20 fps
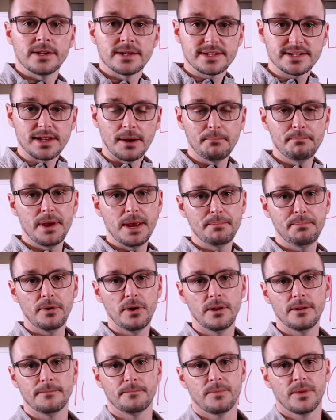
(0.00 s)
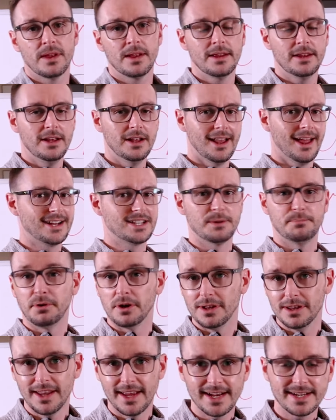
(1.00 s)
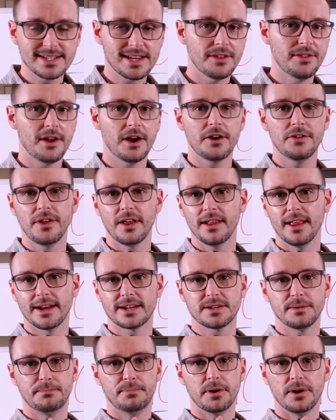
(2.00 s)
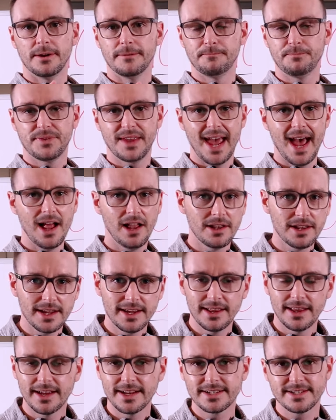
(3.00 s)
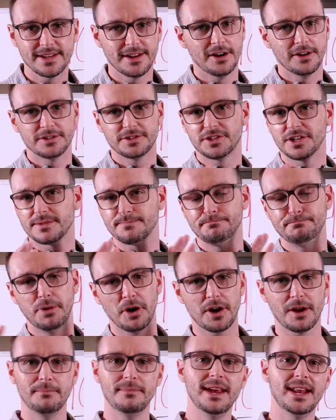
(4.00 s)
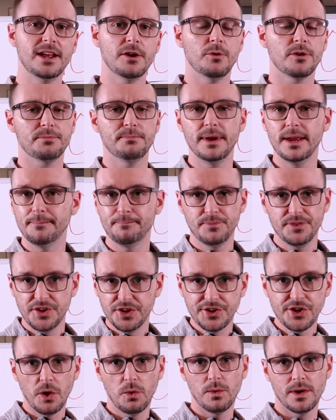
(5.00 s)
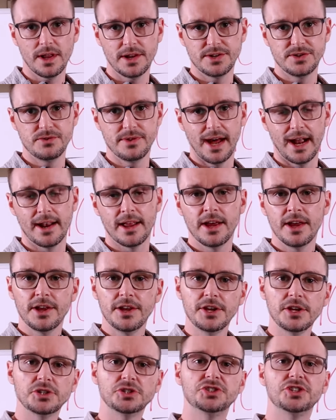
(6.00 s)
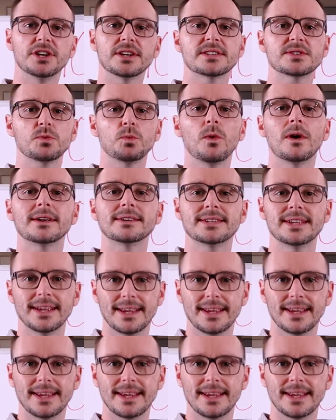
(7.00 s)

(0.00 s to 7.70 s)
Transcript: some people, you like to put links in there. They like to put Calendly links, just book a meeting with me. You don't want to do that. You just want to